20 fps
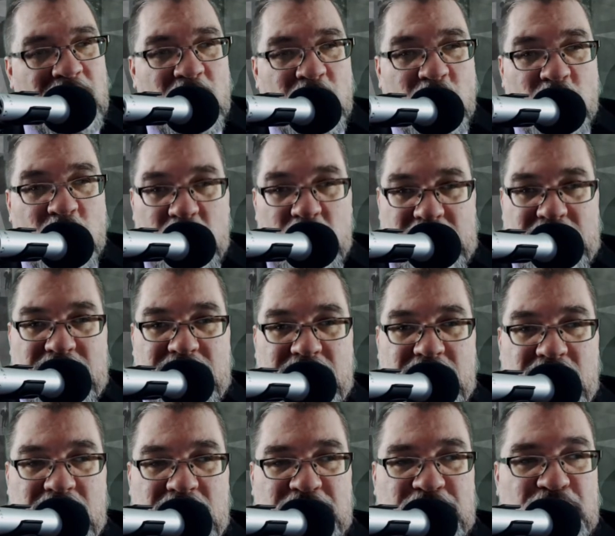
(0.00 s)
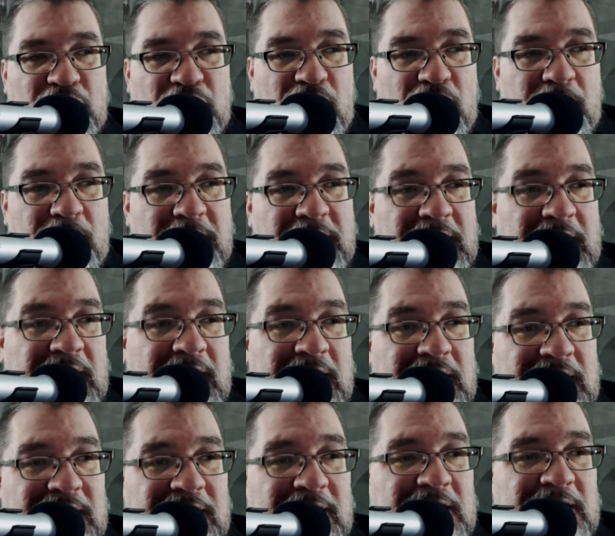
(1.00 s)
with Germany
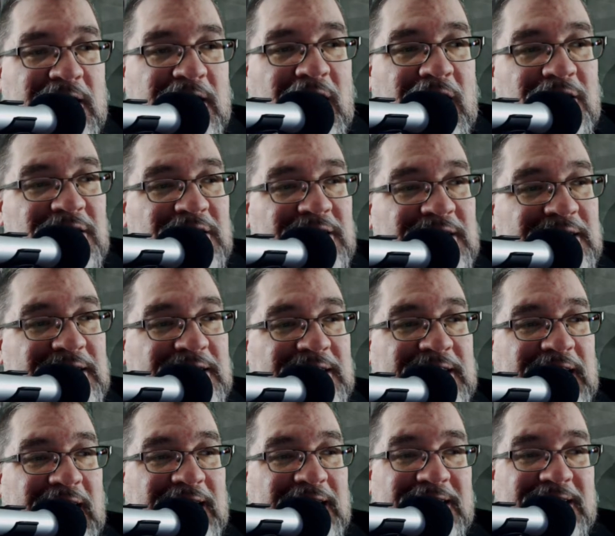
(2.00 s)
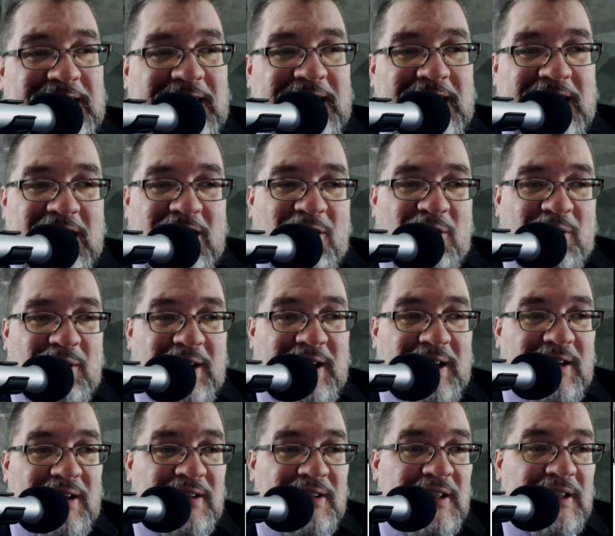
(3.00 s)
that Congress decided to get
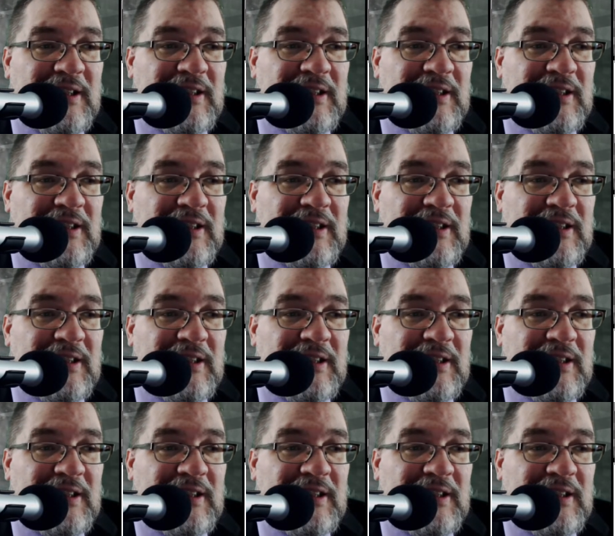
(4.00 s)
around